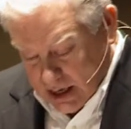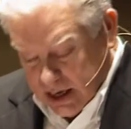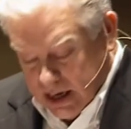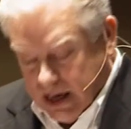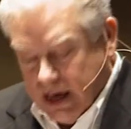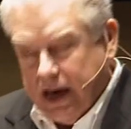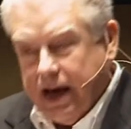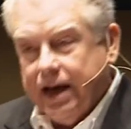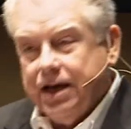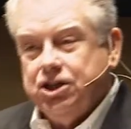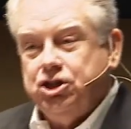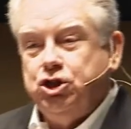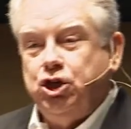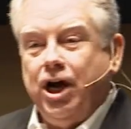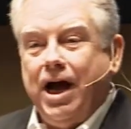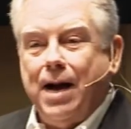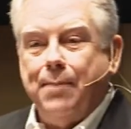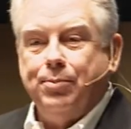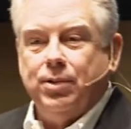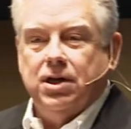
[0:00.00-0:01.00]
He had a
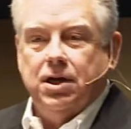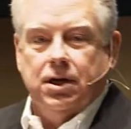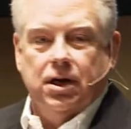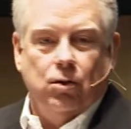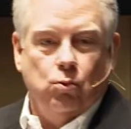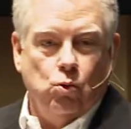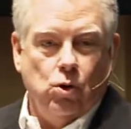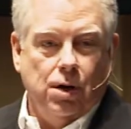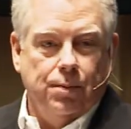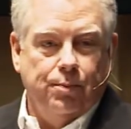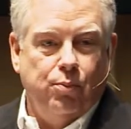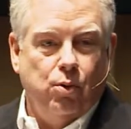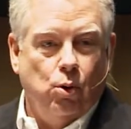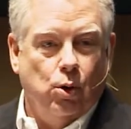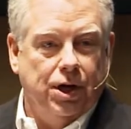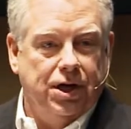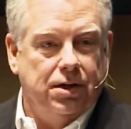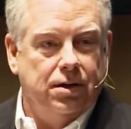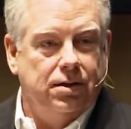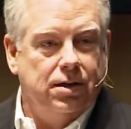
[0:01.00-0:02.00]
chaplain at one
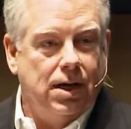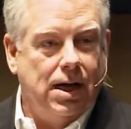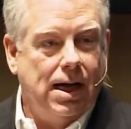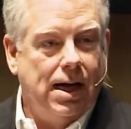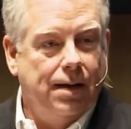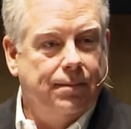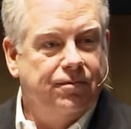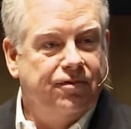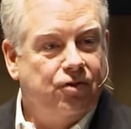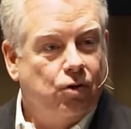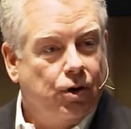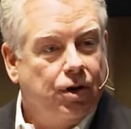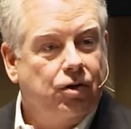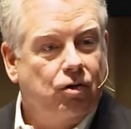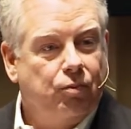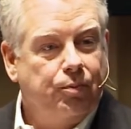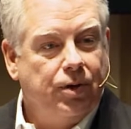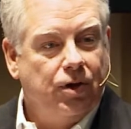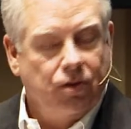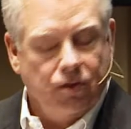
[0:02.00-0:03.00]
point in time for
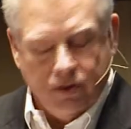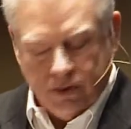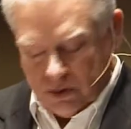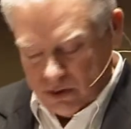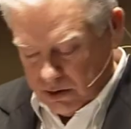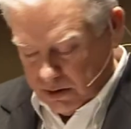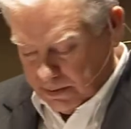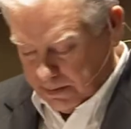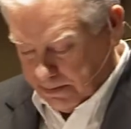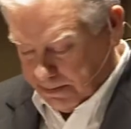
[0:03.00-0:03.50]
his business.